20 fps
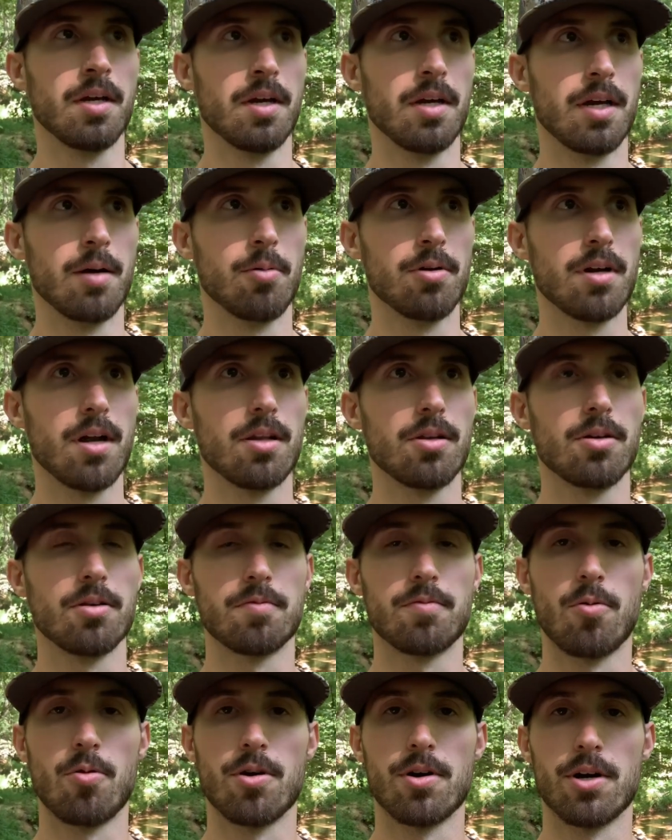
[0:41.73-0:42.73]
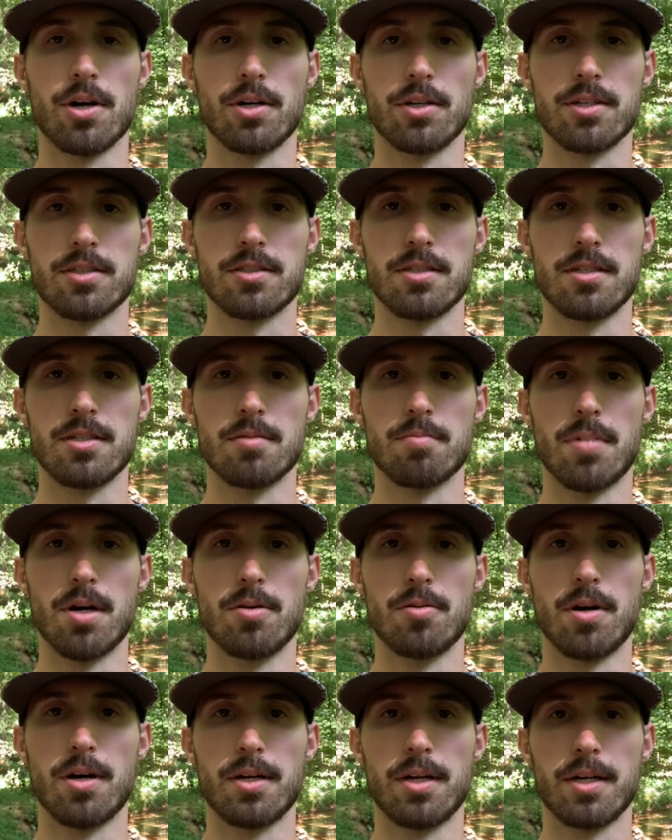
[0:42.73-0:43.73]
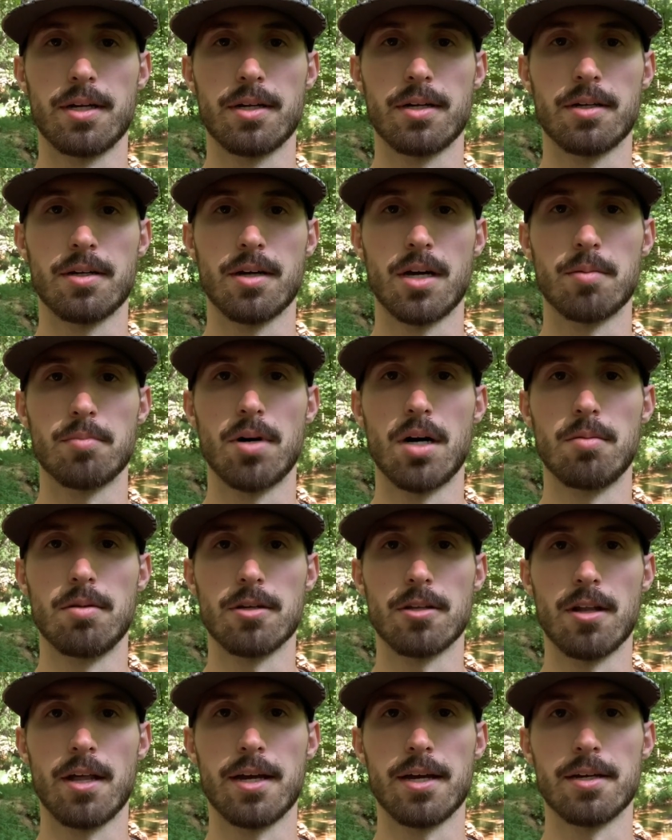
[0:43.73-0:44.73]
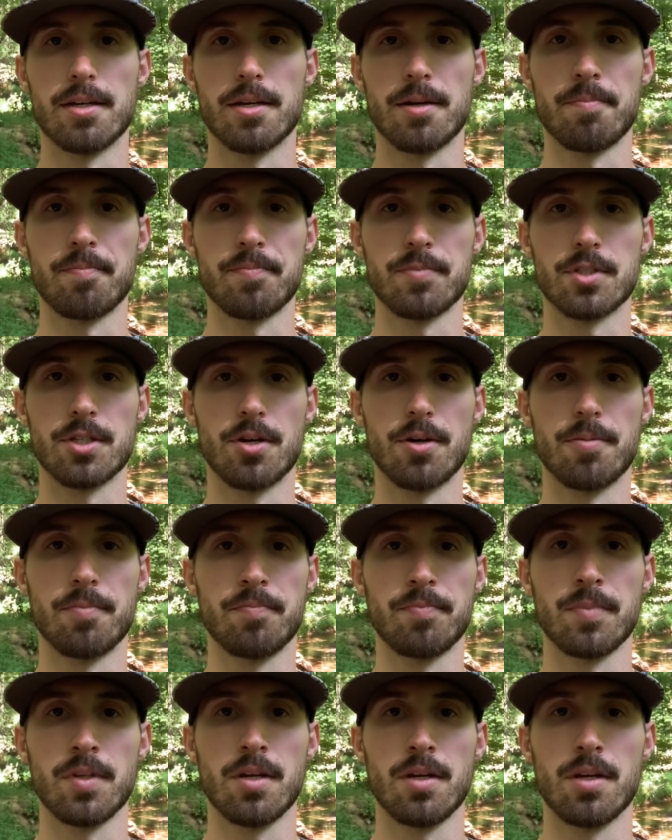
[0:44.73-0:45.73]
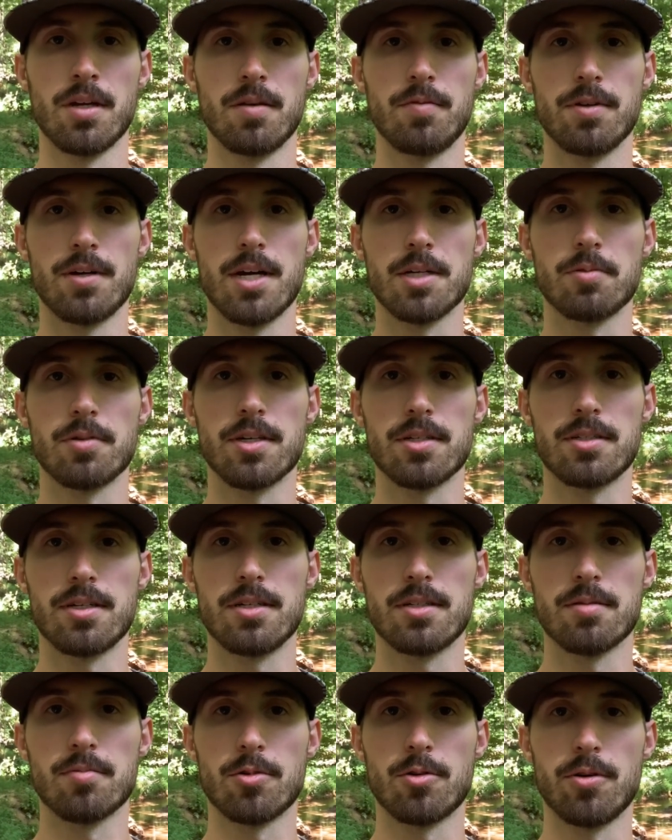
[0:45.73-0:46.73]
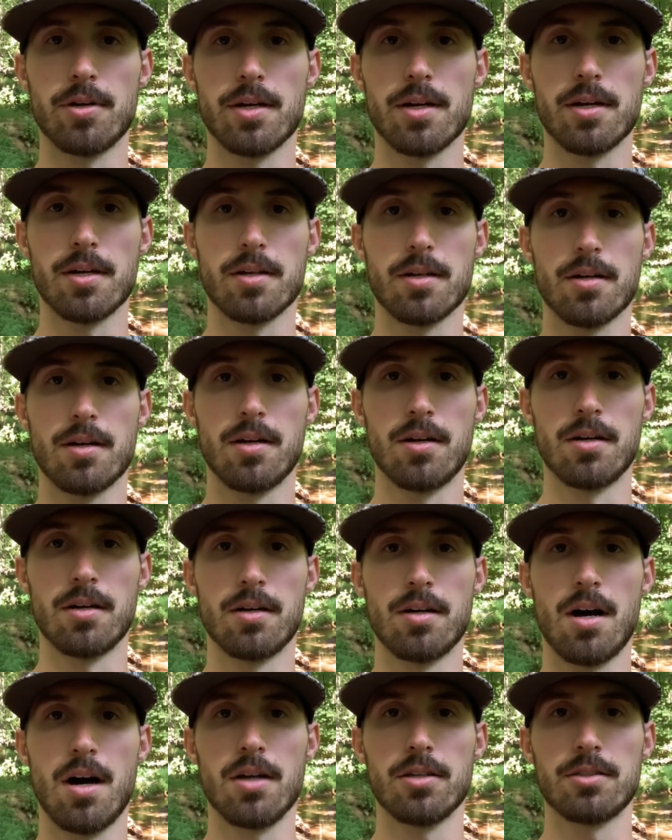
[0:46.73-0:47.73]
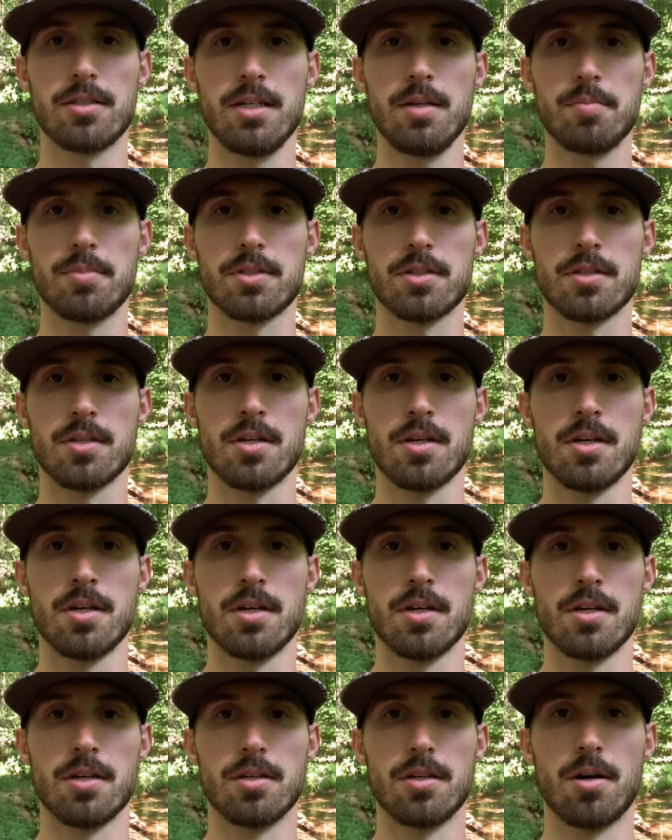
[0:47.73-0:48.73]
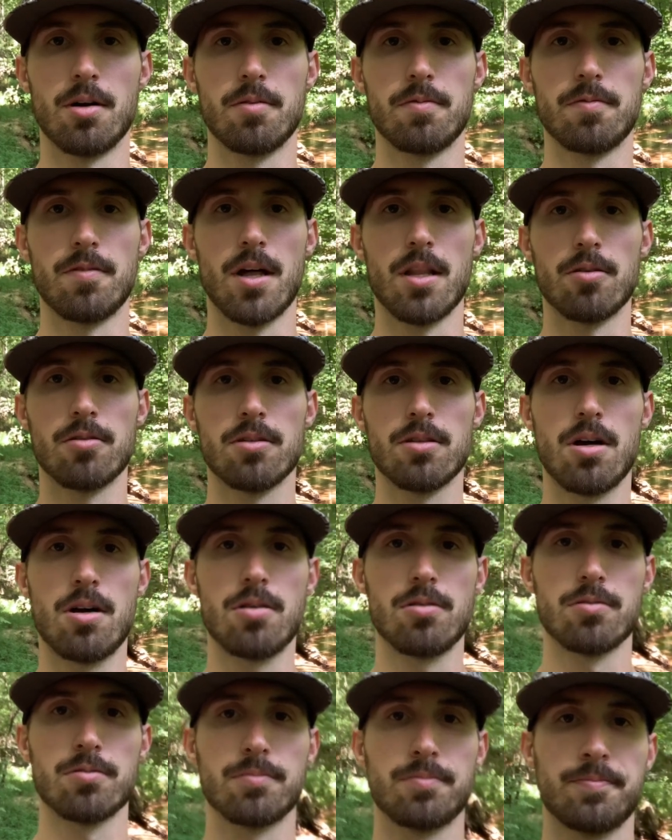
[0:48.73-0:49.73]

and what I look for in early season bow hunting on public land. So if you guys want to see some quick hot tips, y'all follow along.